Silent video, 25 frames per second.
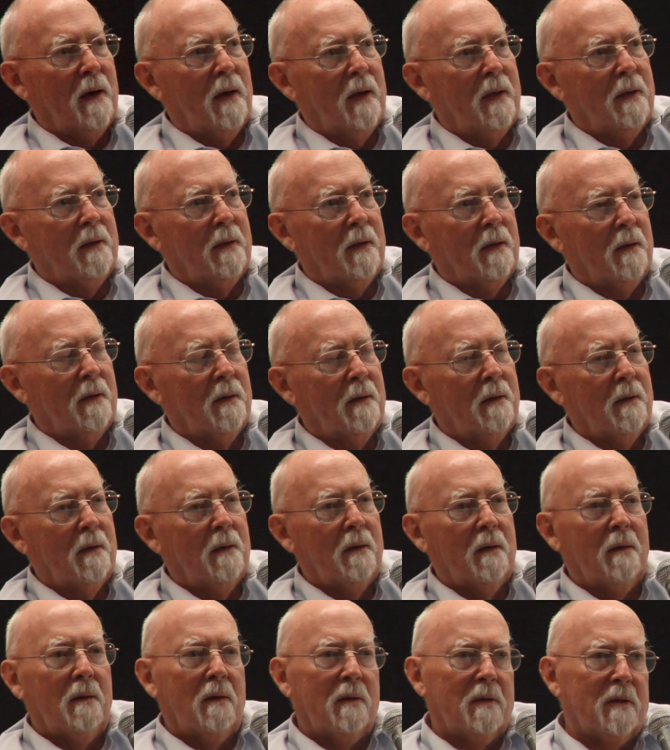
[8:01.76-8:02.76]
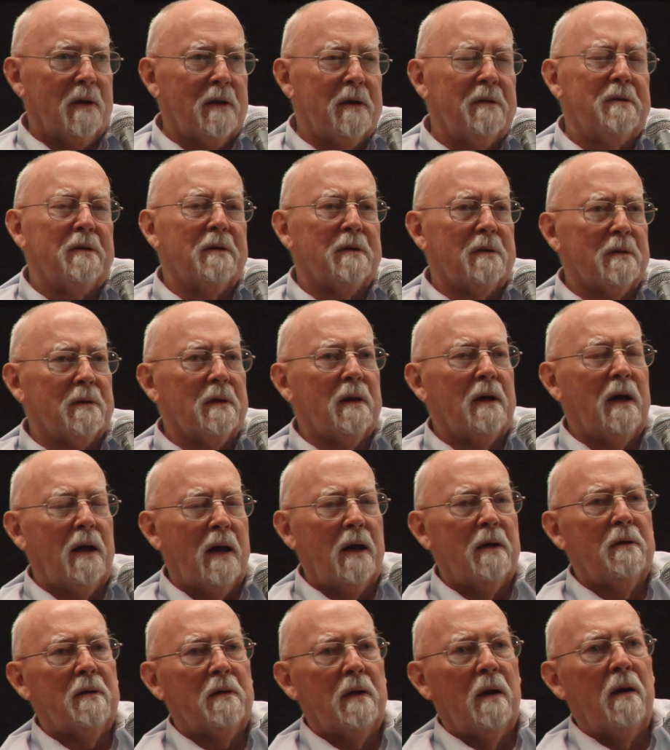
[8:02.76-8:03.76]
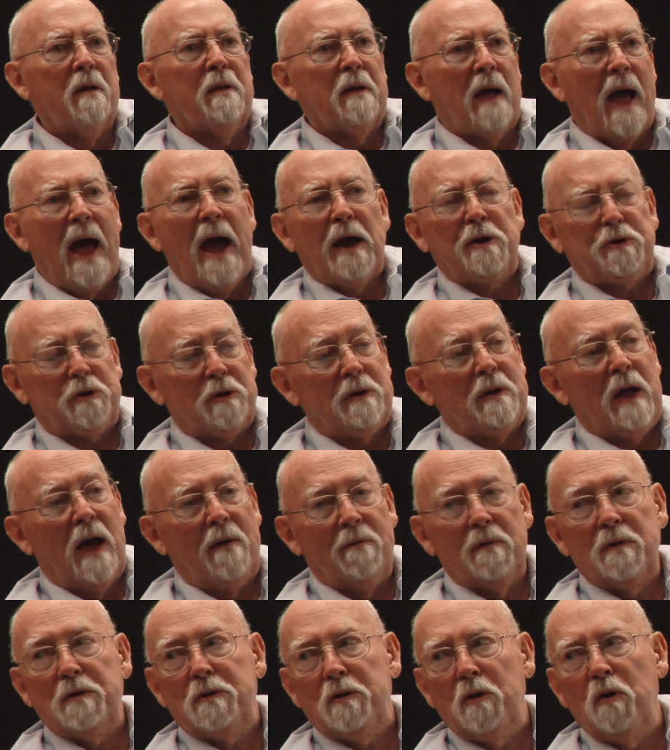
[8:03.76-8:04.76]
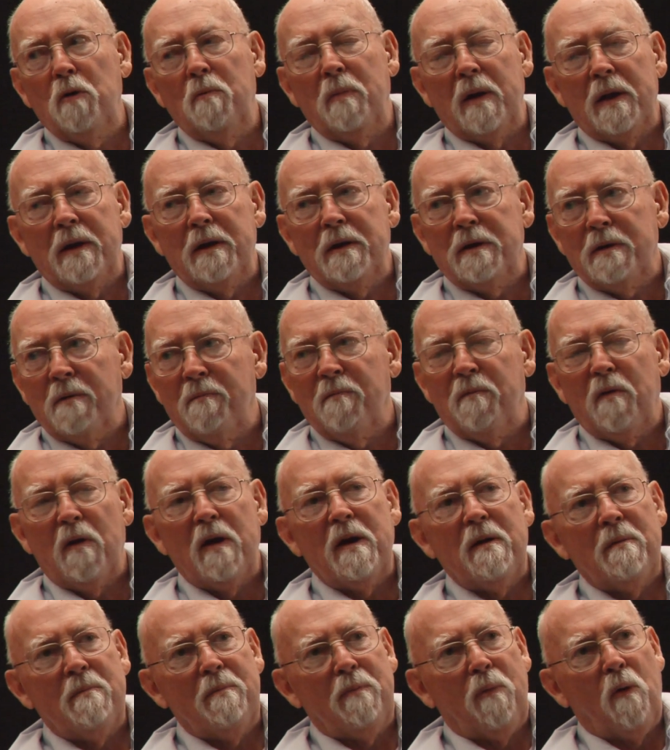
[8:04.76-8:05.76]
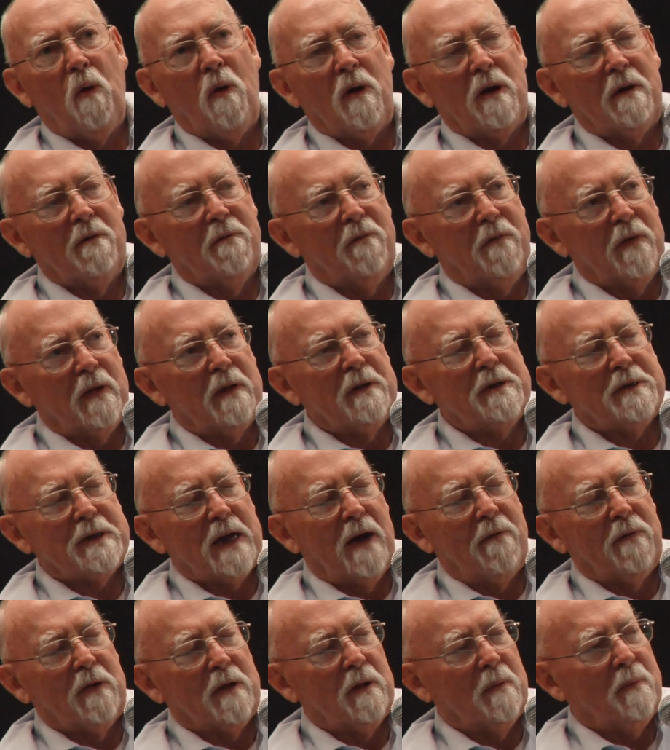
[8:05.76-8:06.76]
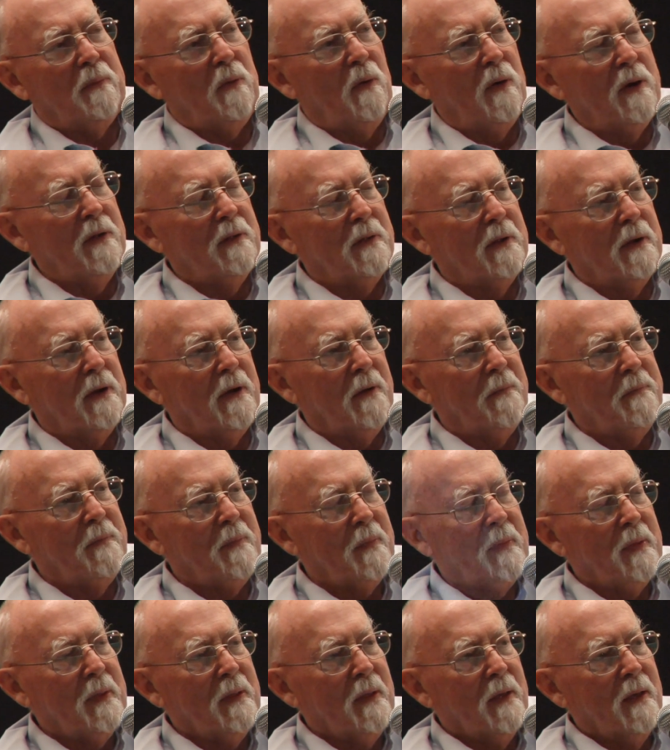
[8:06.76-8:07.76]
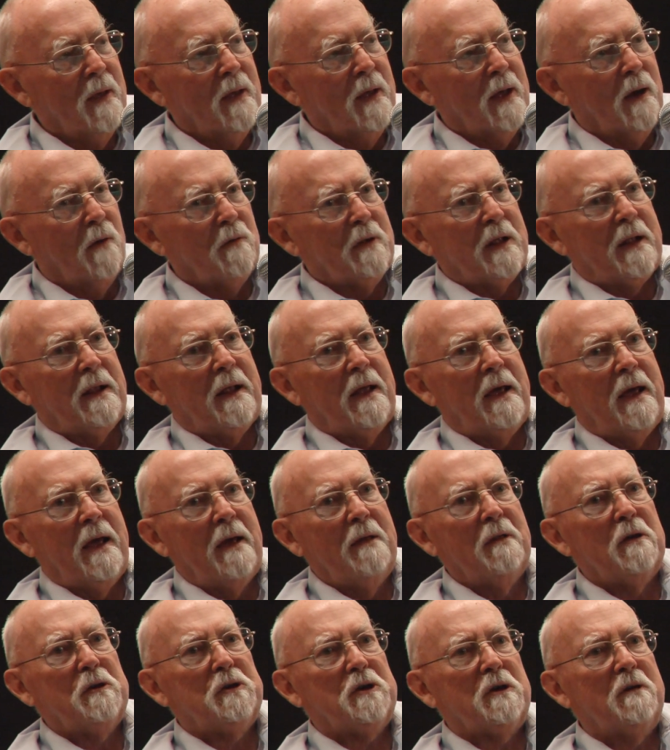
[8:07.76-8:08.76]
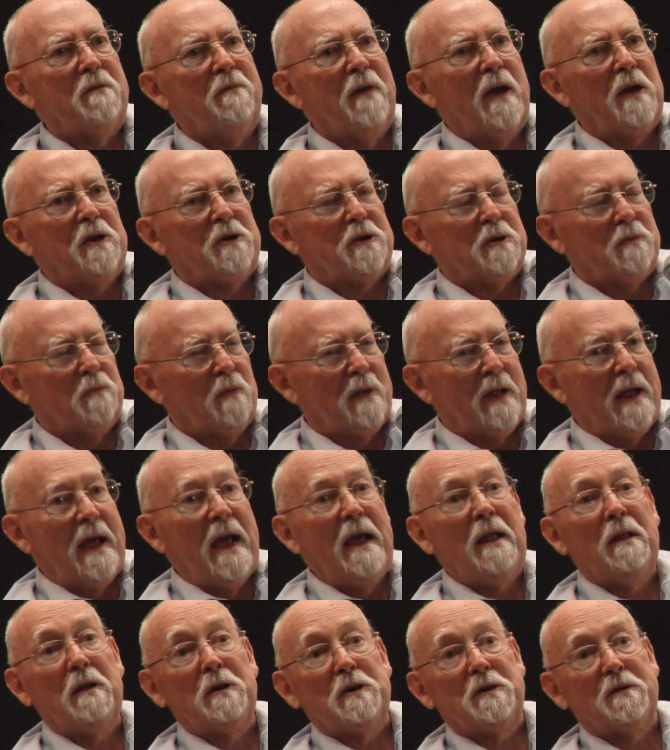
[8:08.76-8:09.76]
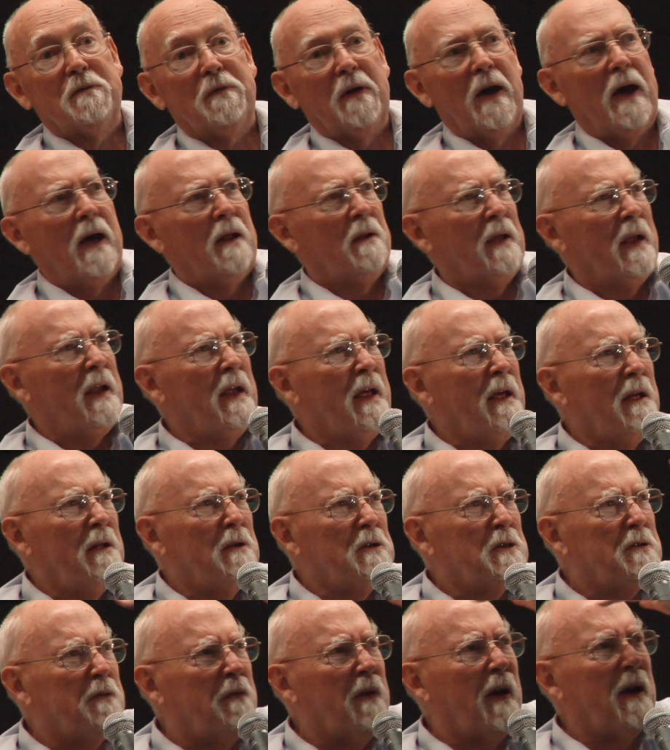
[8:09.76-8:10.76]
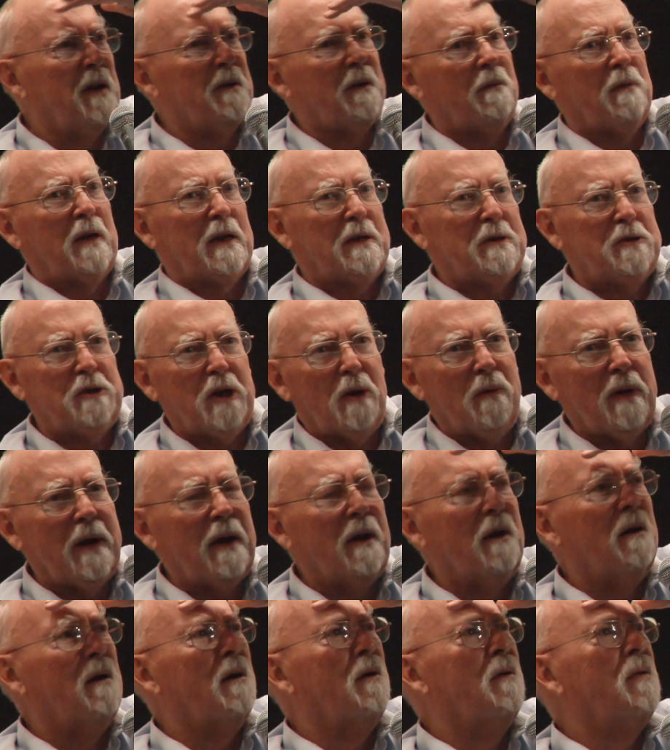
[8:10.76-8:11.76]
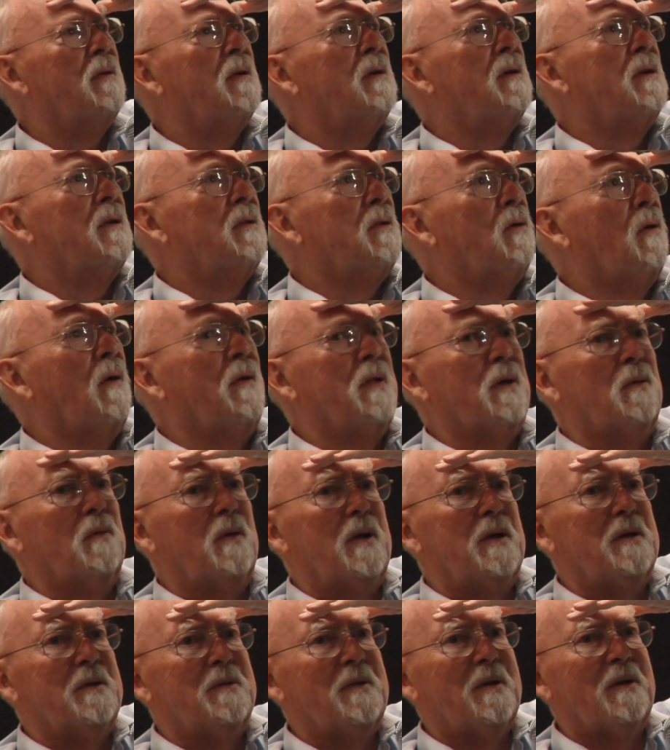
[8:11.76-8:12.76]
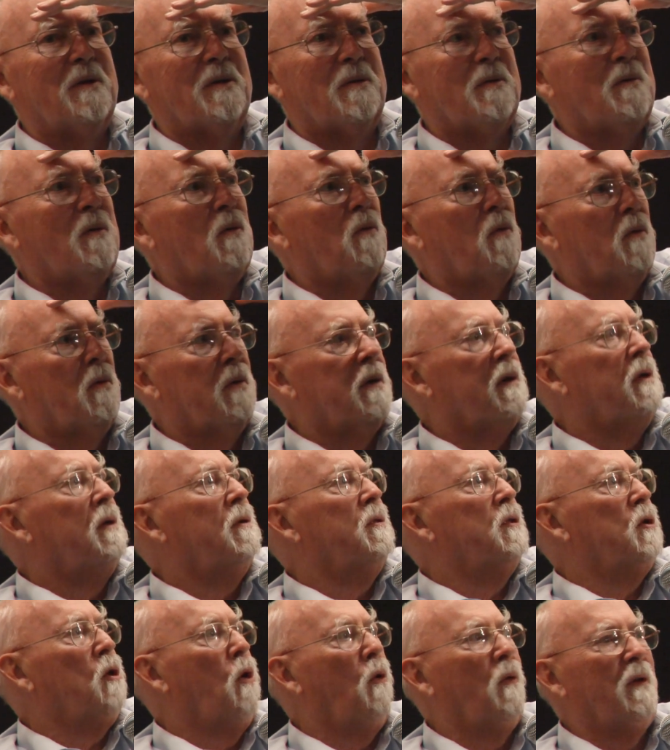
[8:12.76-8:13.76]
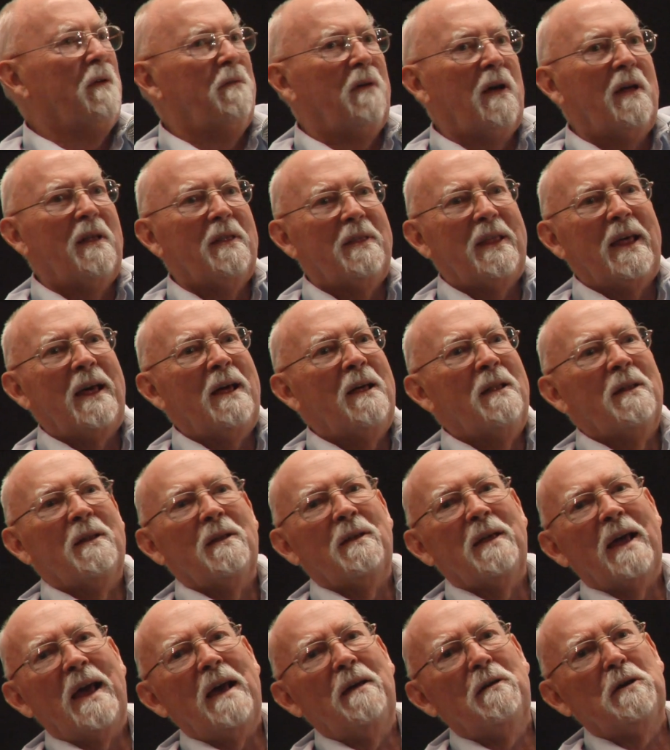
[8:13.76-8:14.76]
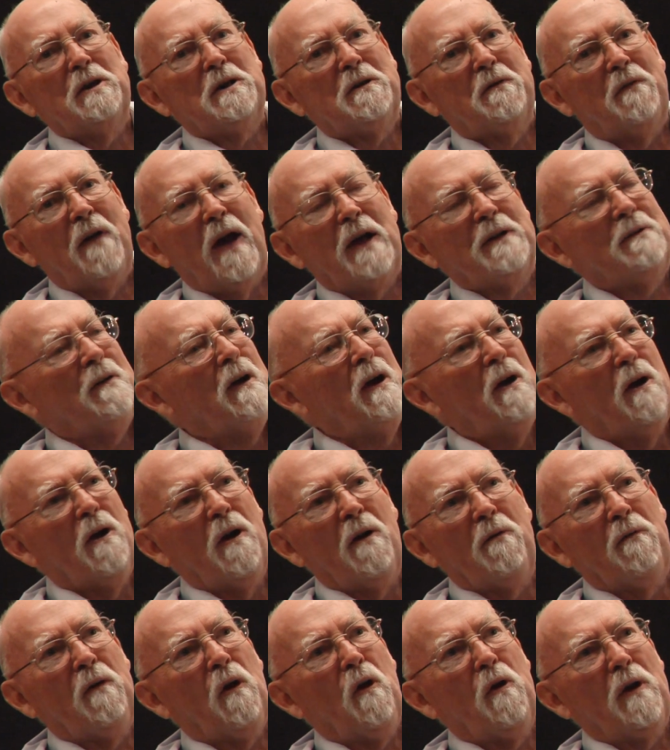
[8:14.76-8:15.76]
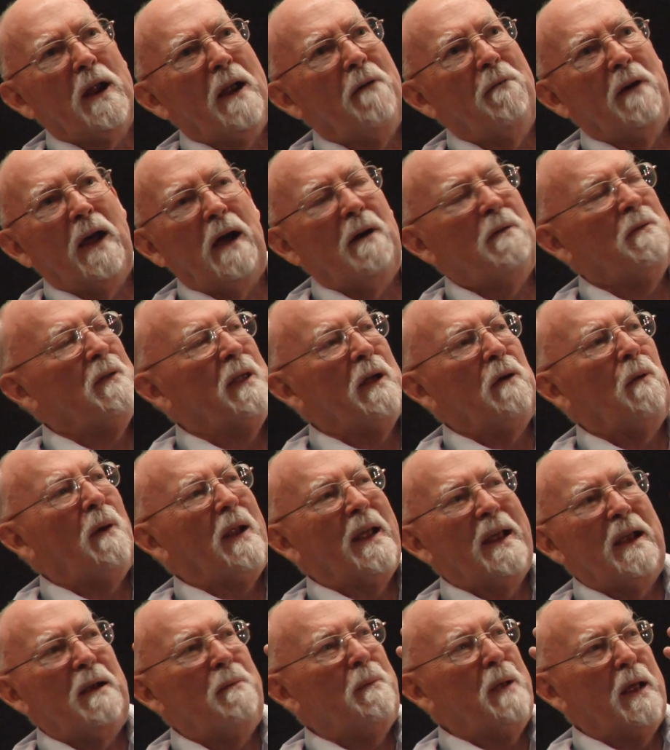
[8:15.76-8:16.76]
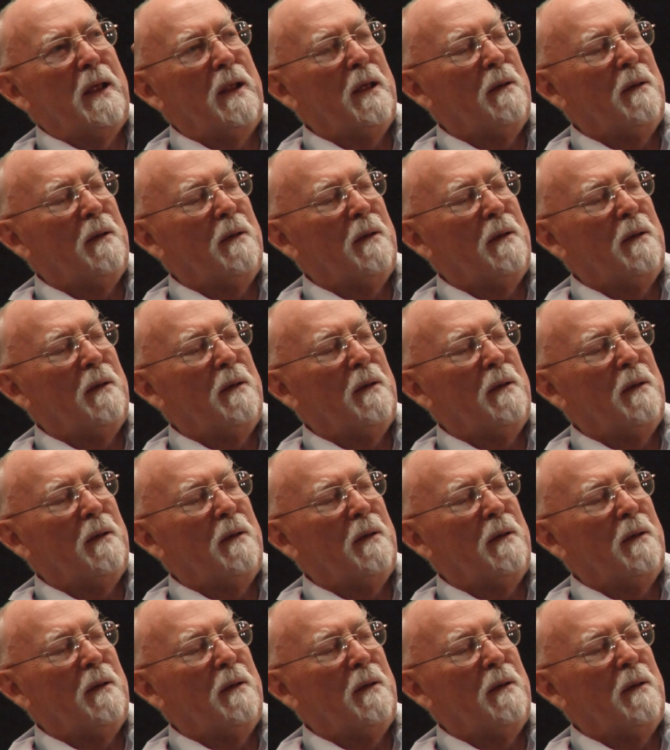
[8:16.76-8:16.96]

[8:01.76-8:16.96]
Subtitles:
And this is an action novel too, but it's a very important philosophical point there. I was at an English convention with an English fan. Any English fan that had Jerry here? No other one. The only English fans have heard they don't want to hear me